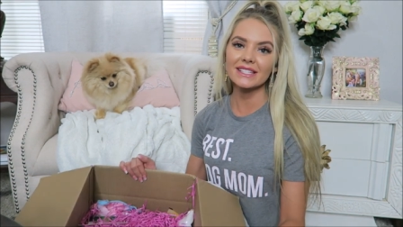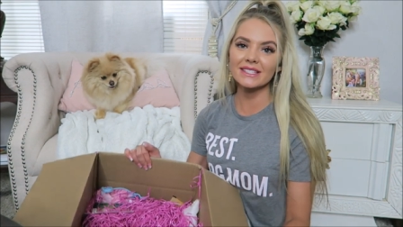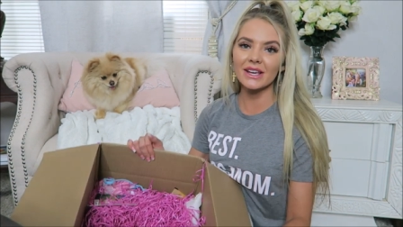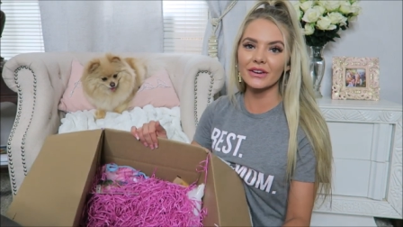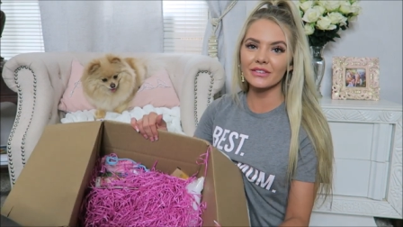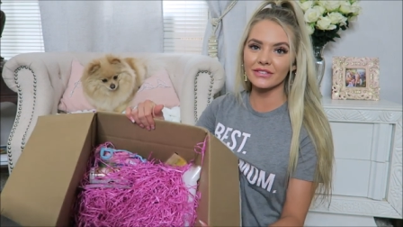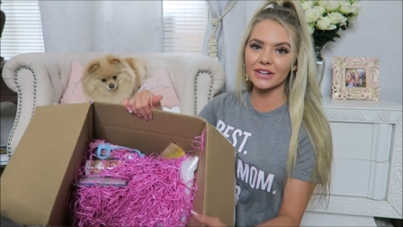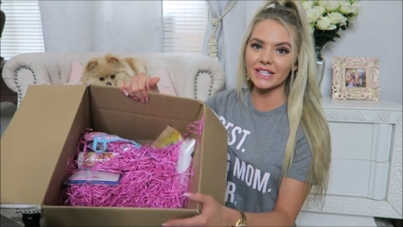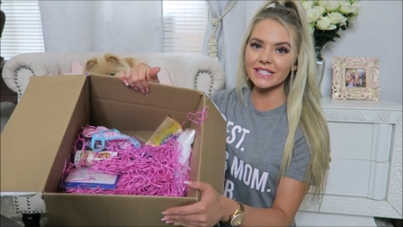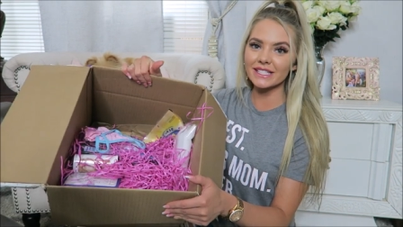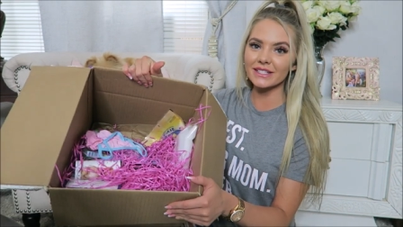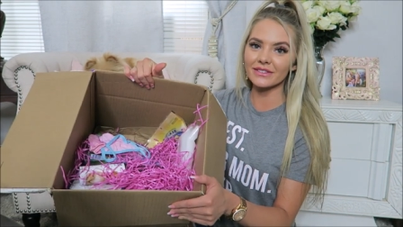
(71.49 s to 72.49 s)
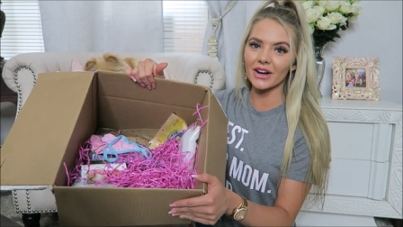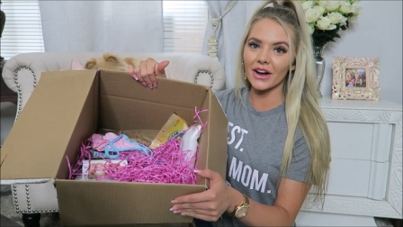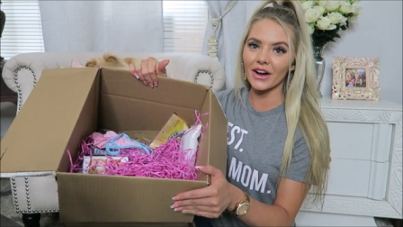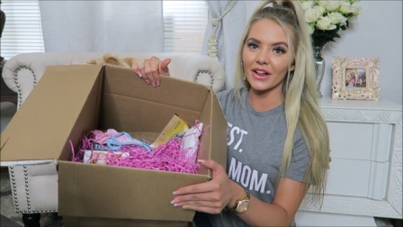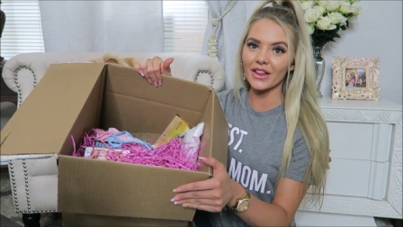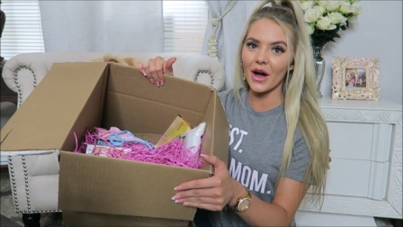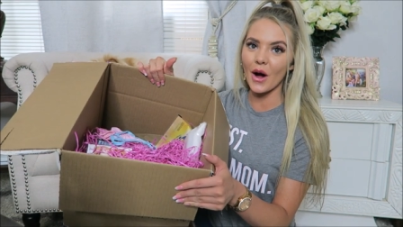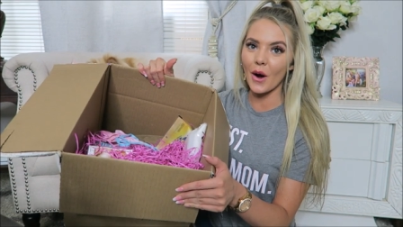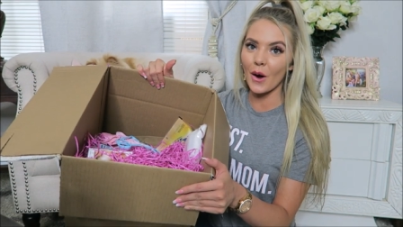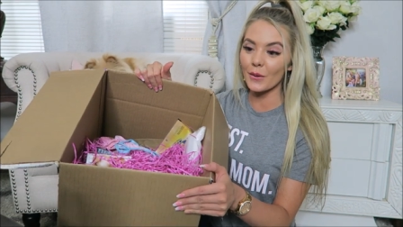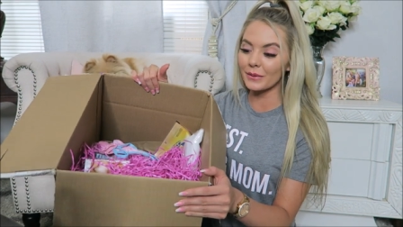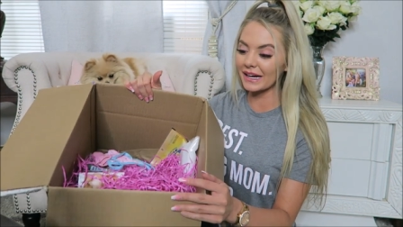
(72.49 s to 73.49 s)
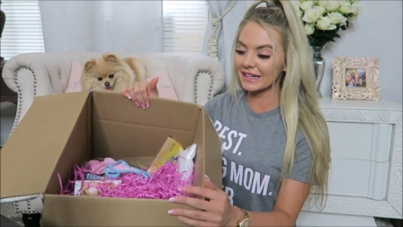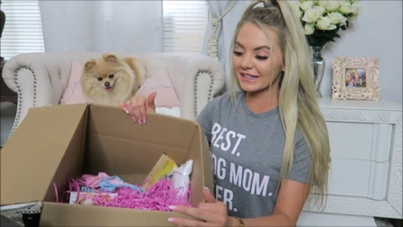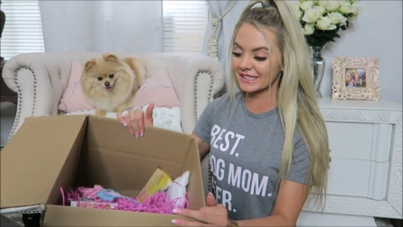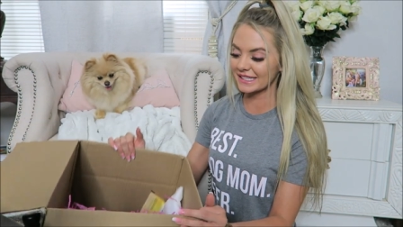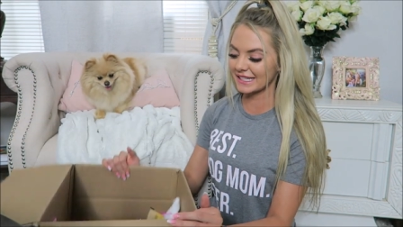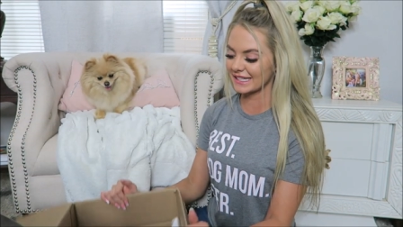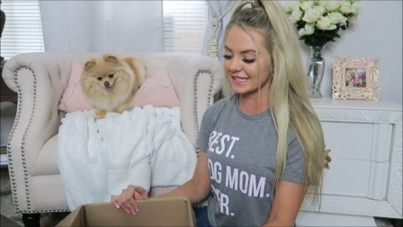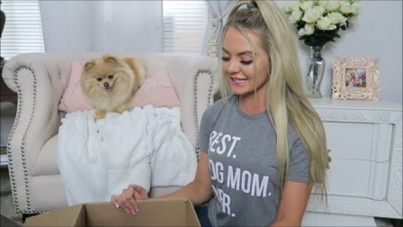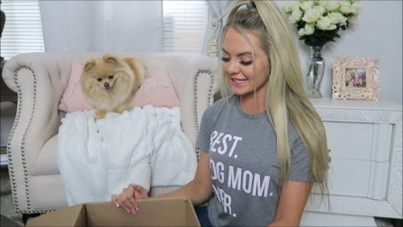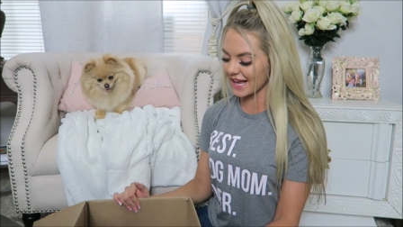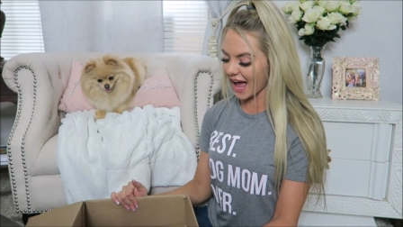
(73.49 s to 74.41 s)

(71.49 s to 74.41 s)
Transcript: So first of all, oh my goodness,